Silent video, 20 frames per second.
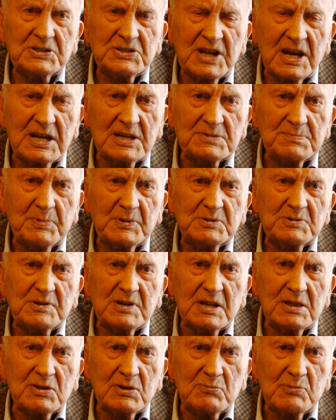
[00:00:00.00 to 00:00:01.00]
did, but uh,
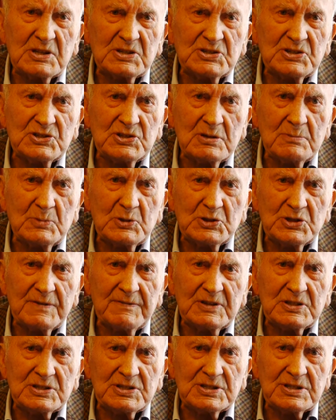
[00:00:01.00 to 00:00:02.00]
there wasn't so much of
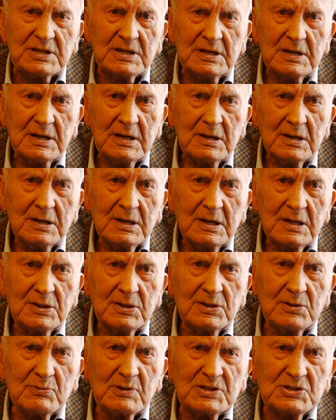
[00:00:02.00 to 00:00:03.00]
it
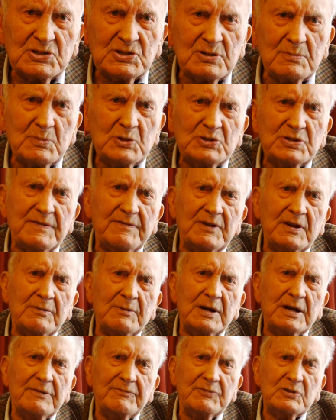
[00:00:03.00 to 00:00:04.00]
there wasn't so much of it when
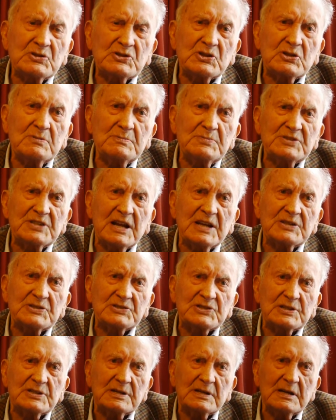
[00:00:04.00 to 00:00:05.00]
I first come to
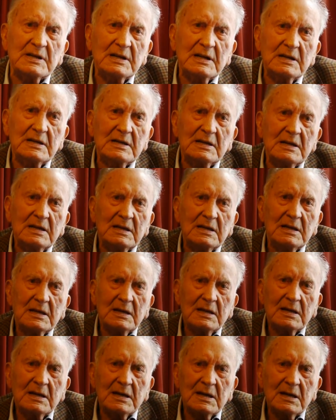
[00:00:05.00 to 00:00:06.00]
Leicester.
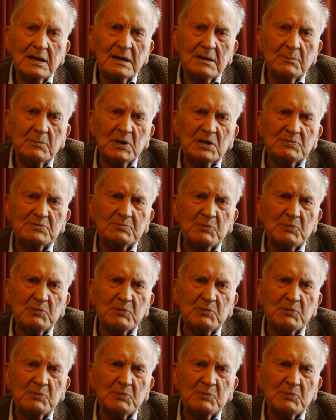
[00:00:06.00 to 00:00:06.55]
It was